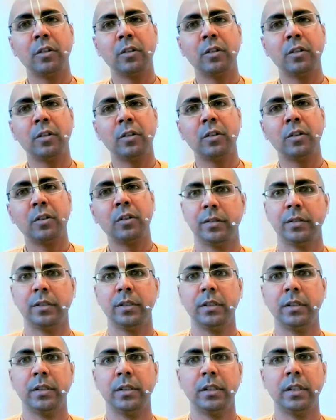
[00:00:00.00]
glory
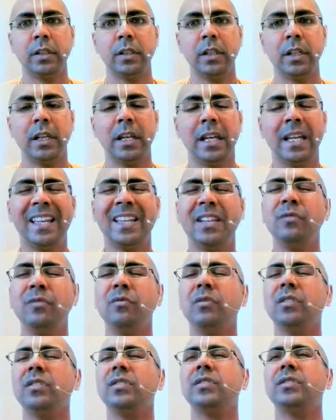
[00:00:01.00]
of Yudhishthir.
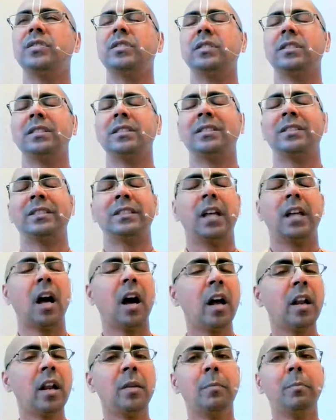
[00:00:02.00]
He
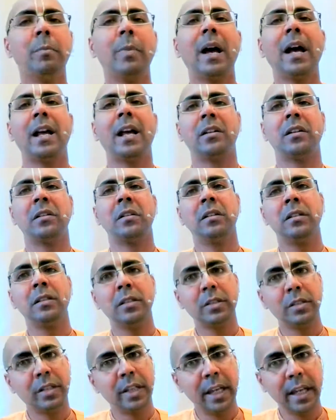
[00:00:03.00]
was
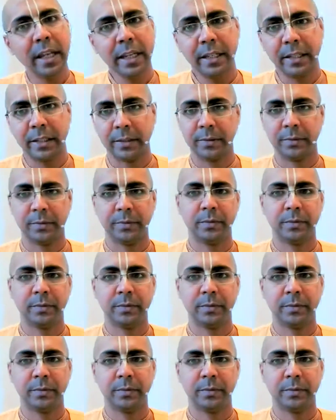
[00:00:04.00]
unparalleled king.